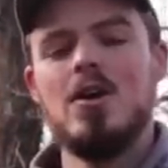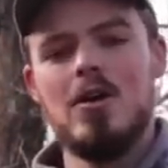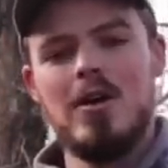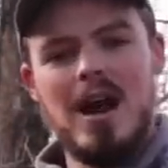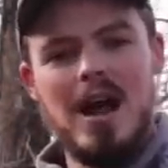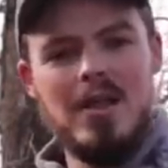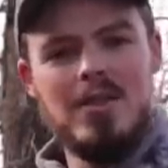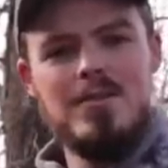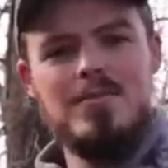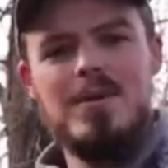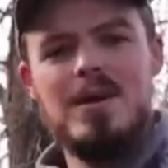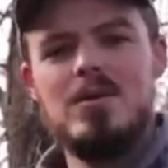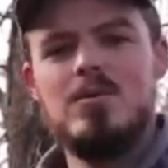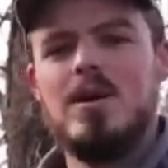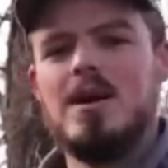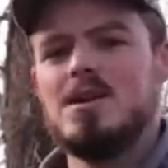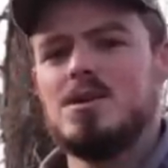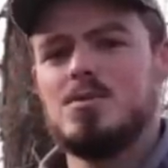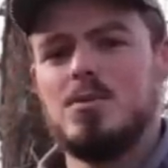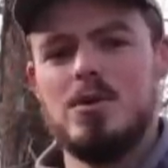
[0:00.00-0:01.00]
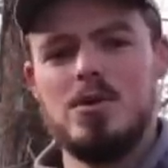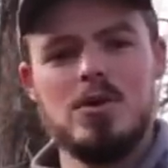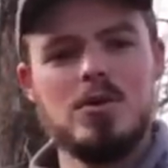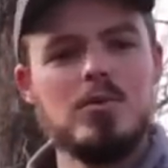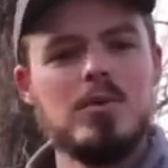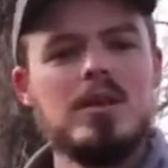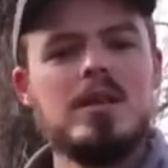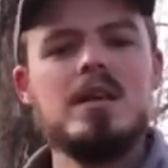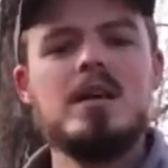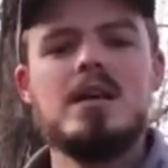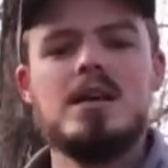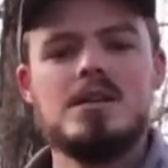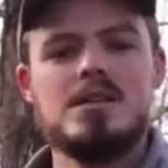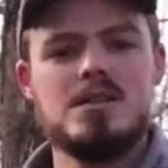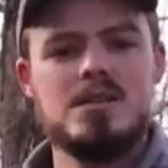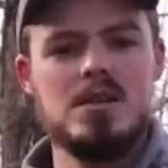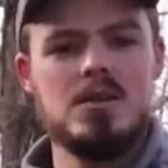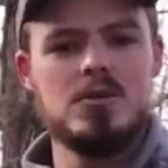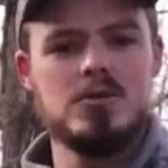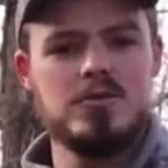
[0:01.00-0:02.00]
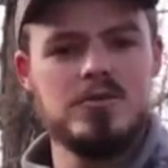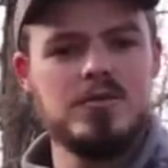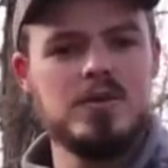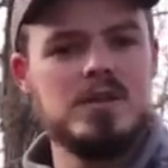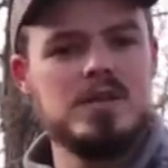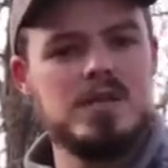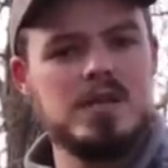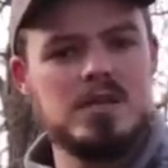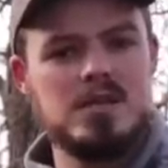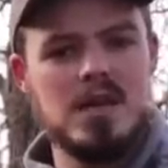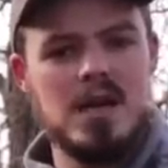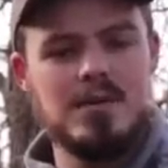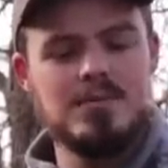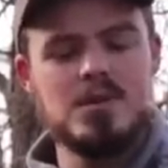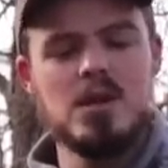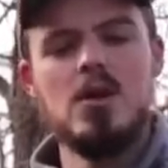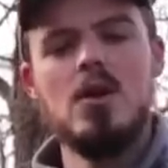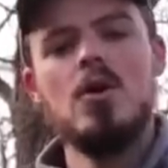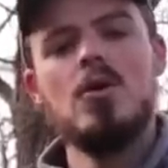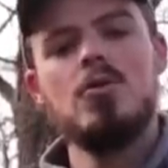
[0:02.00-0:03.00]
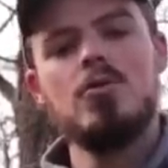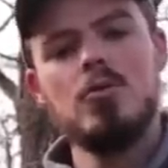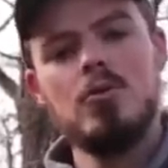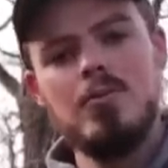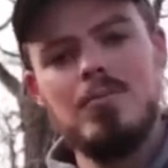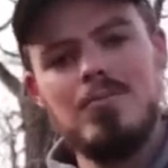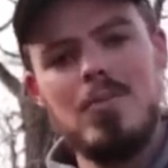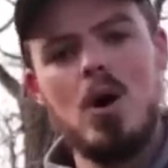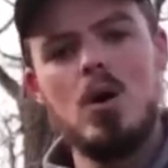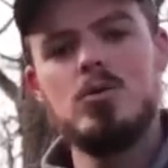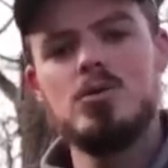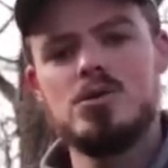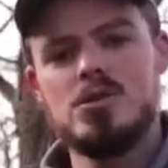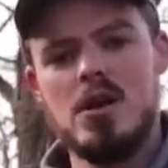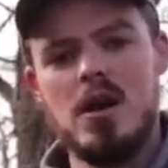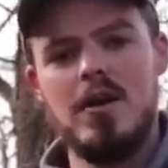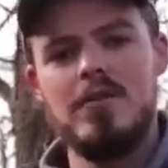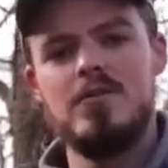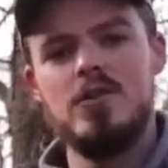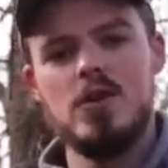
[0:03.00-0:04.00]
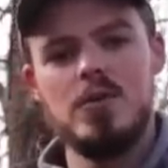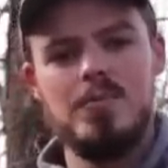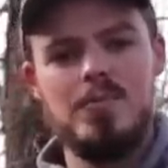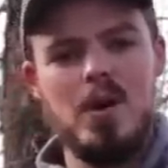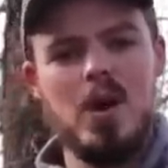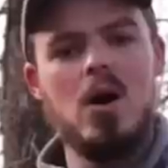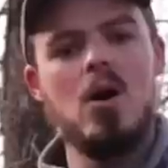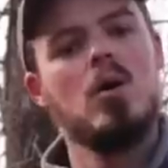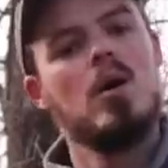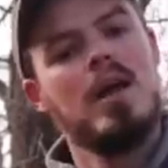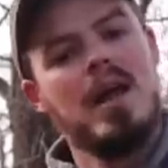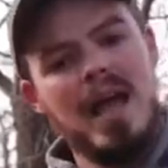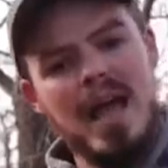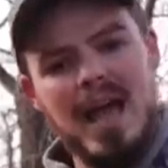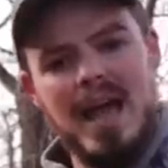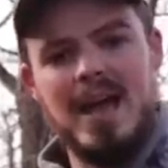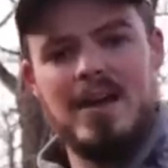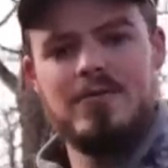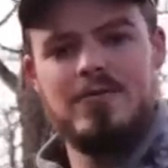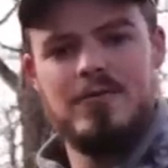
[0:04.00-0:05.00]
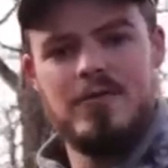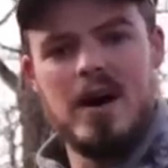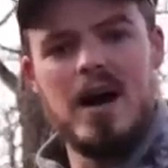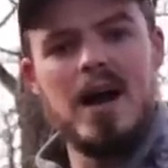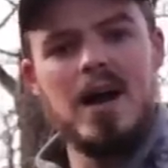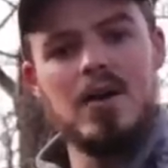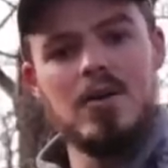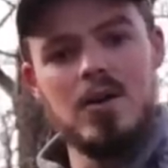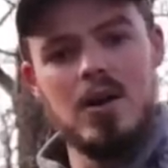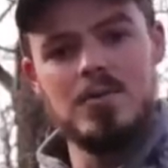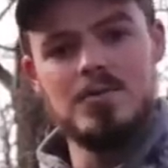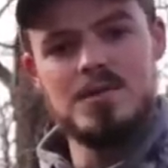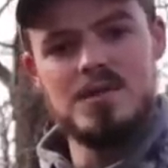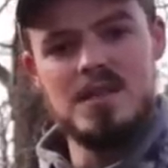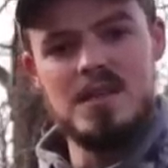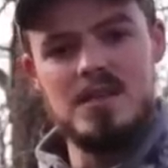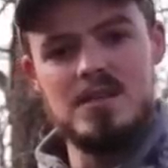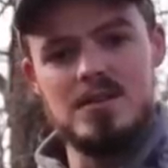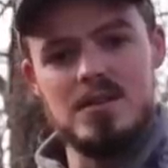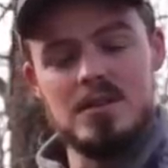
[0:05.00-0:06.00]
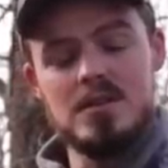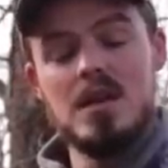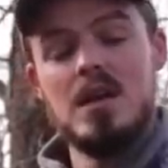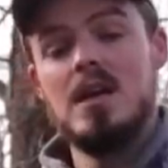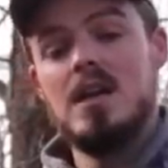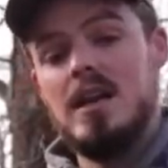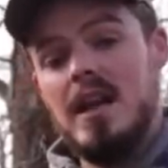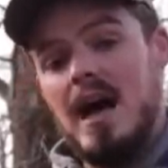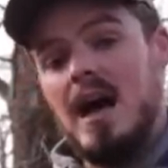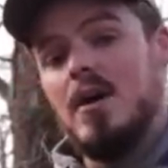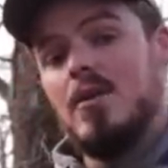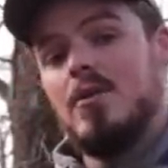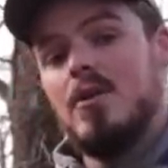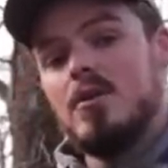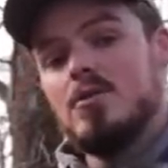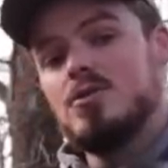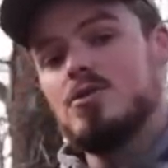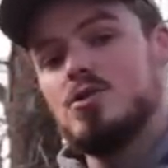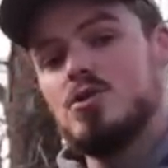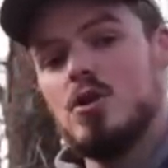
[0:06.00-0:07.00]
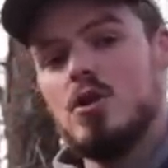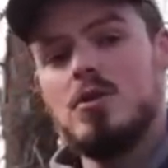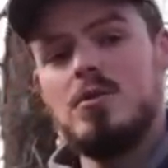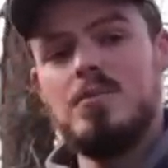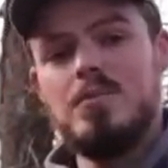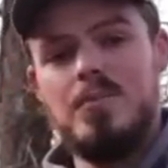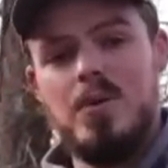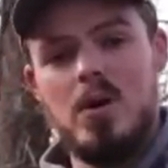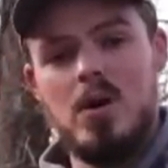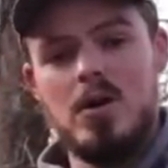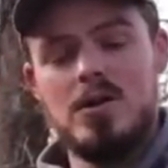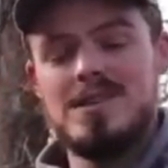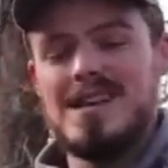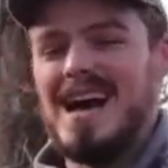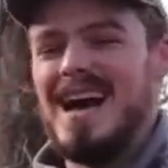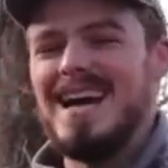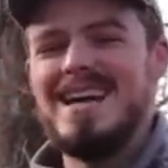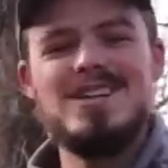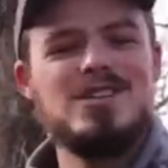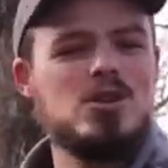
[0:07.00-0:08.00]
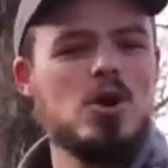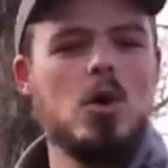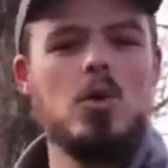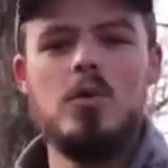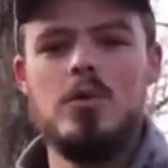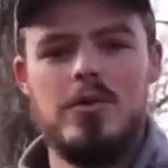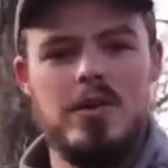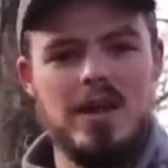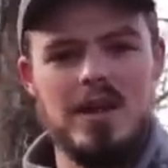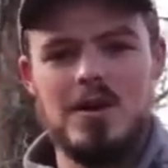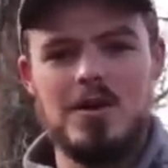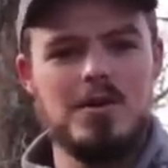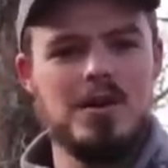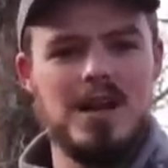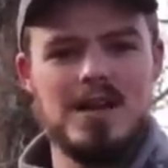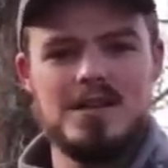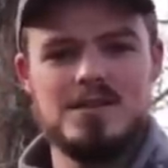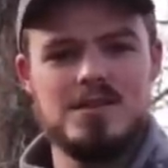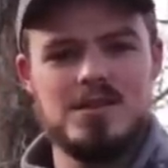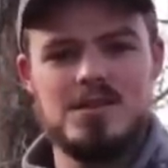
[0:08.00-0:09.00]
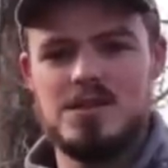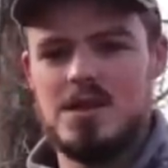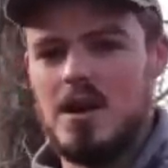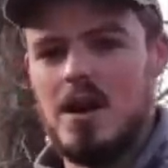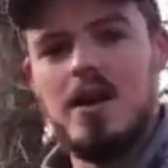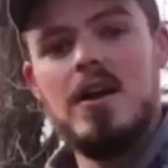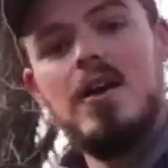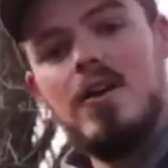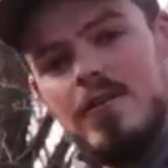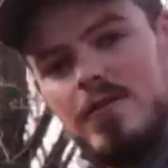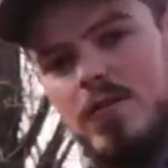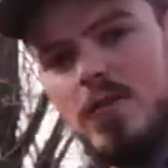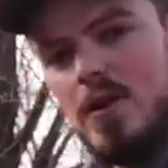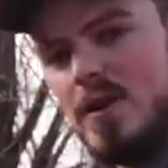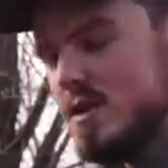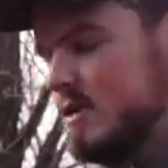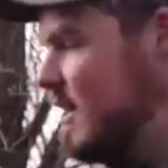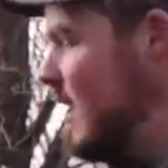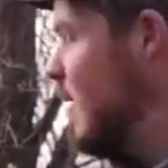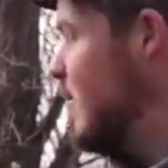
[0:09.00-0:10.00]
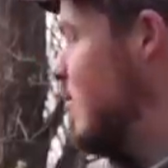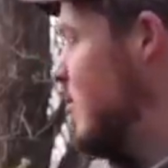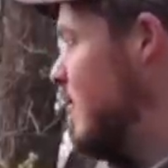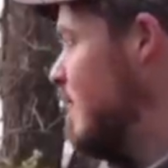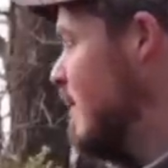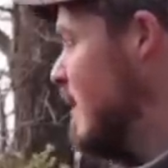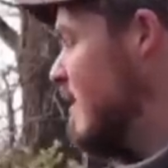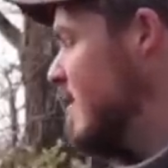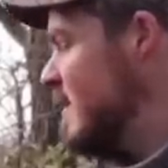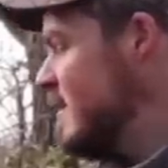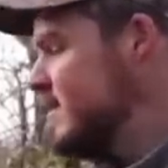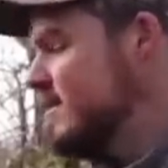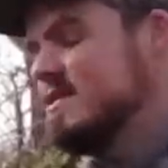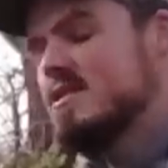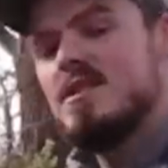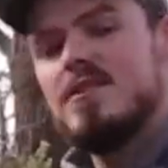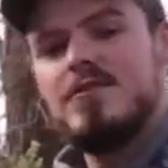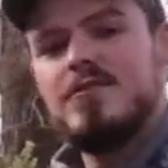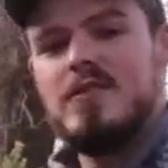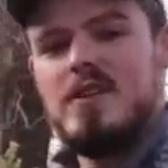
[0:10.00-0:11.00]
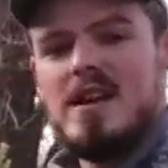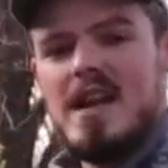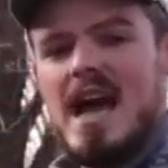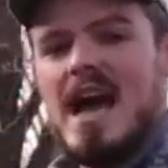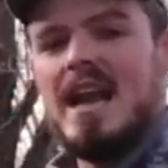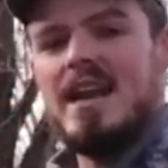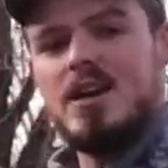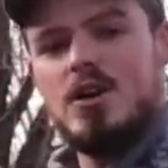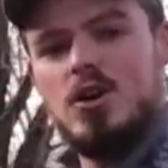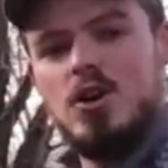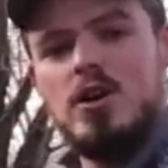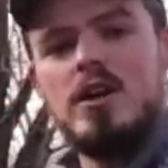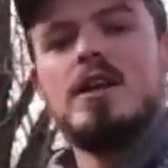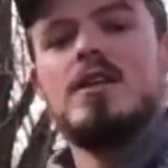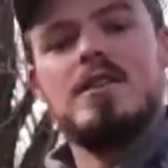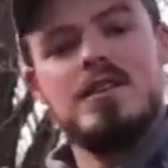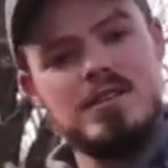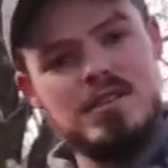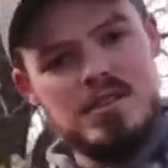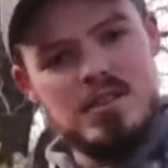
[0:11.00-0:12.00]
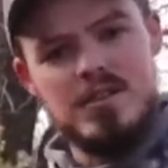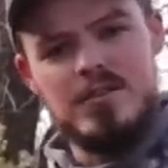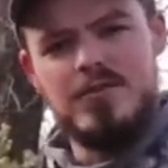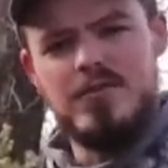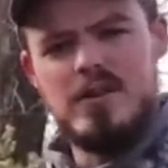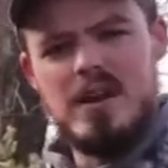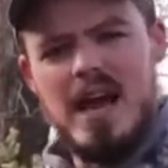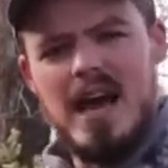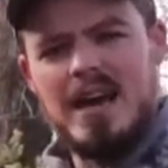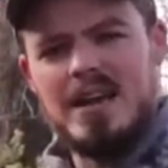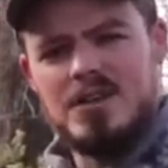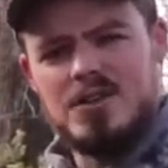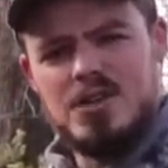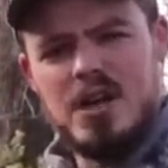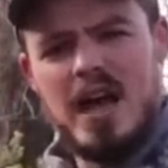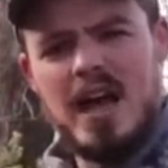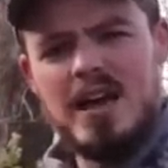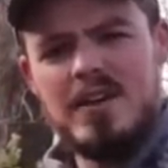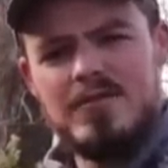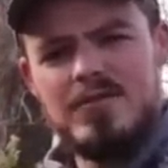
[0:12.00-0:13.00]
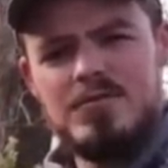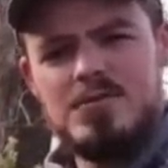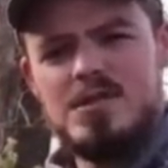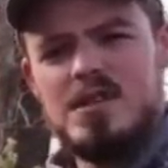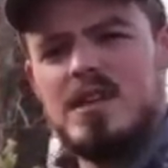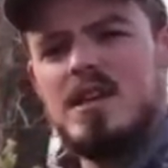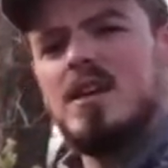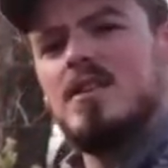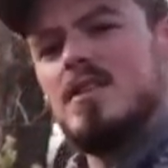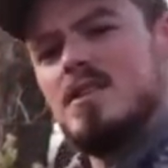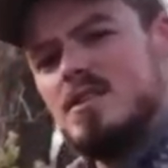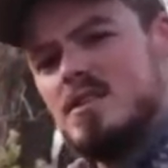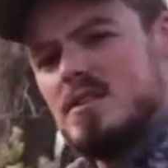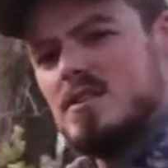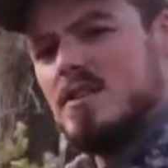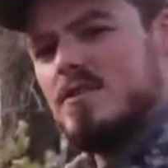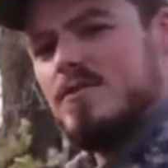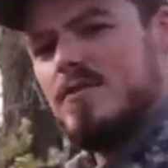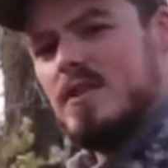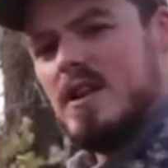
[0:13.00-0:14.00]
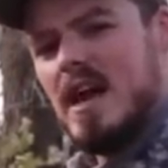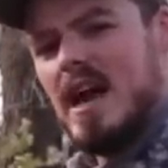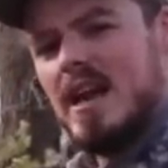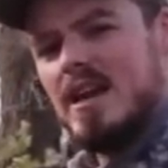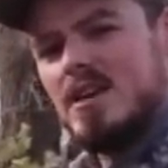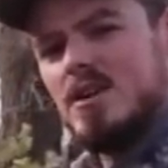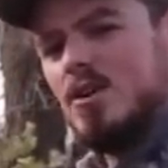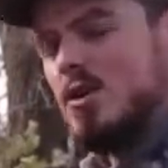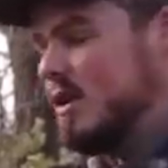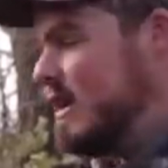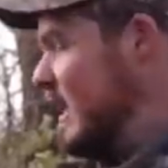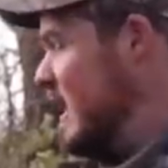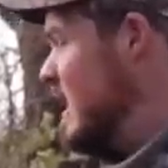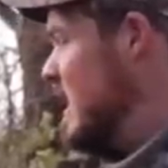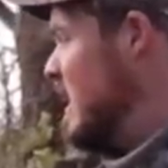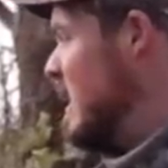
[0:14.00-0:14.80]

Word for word: or out in the Midwest where you're really going to see those freezing temps through most of your bow and firearm seasons. Now, there are certain parts I don't think are necessary. For example, this is the Fanatic hoodie. This is the Fanatic jacket from Sitka. This is the Fanatic hoodie.